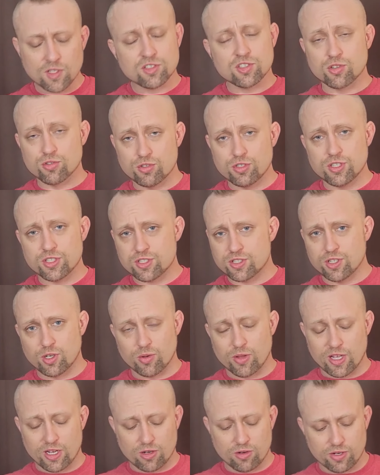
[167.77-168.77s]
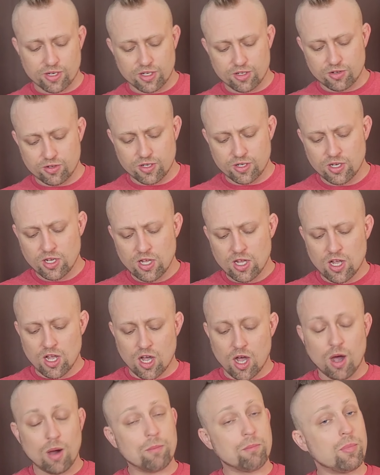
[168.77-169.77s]
So just know that going into it.
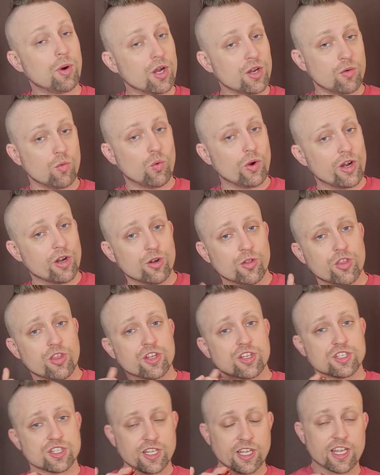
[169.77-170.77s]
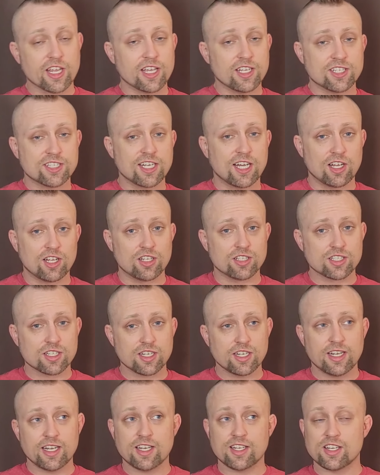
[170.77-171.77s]
Um, but where this thing
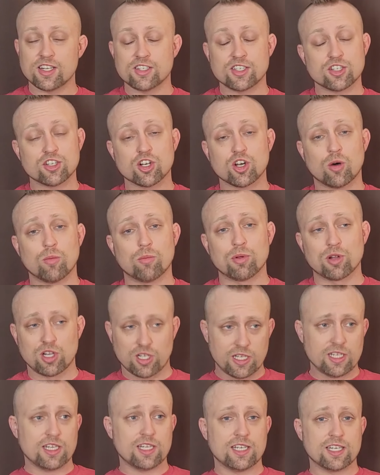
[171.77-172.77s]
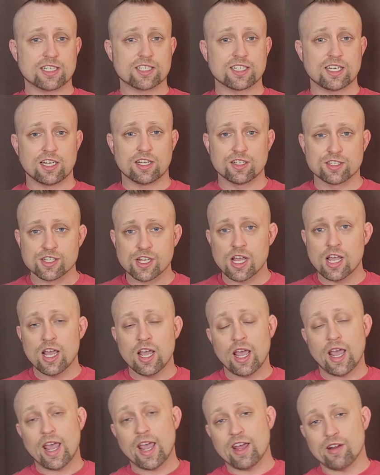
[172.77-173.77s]
excels is is completely excels
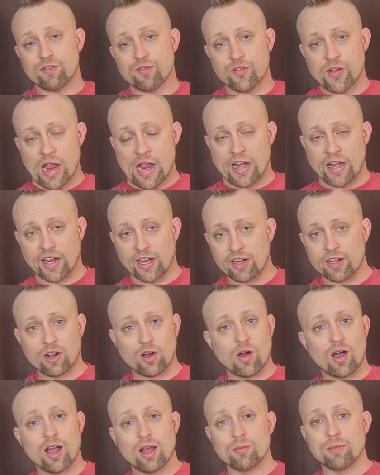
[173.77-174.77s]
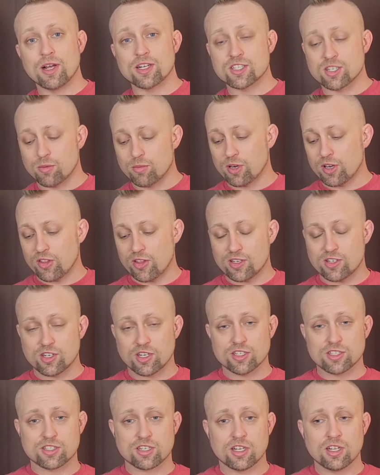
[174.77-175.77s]
at fanning. Now, I'm not somebody that
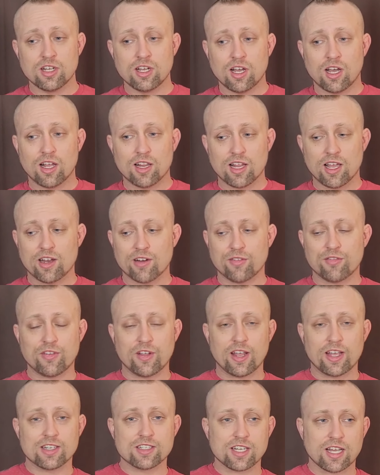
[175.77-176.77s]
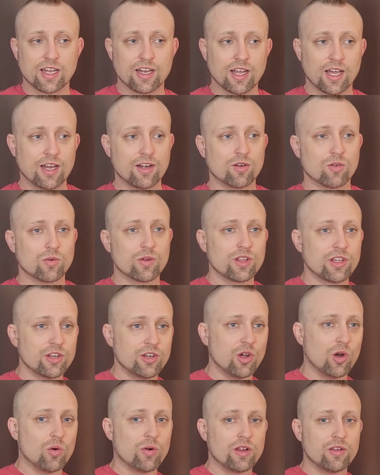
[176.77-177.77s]
does a lot of fans. I I don't really
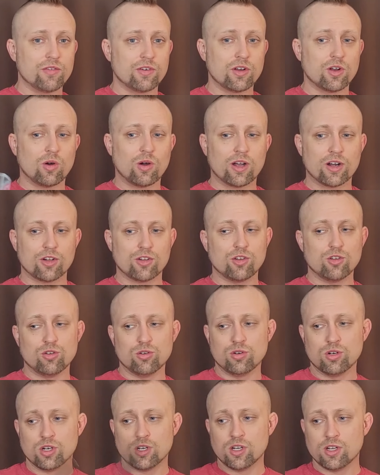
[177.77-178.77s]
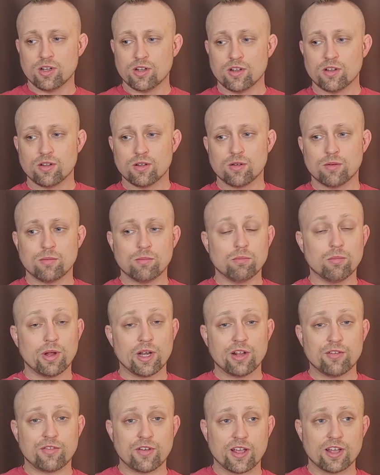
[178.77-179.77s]
know even know how to do
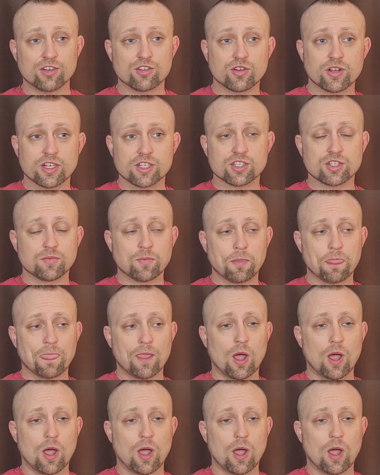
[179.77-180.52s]
many fan tricks.